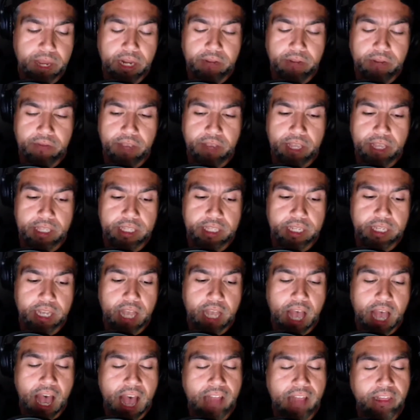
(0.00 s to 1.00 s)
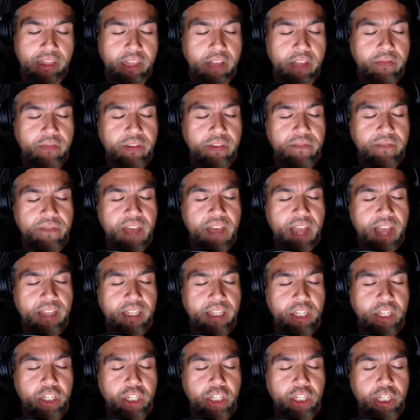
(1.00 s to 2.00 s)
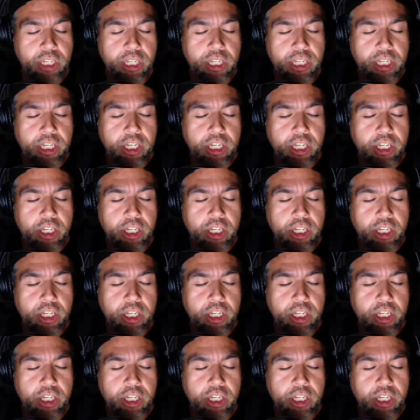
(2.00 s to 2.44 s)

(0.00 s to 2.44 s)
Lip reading: event, I love the fact that she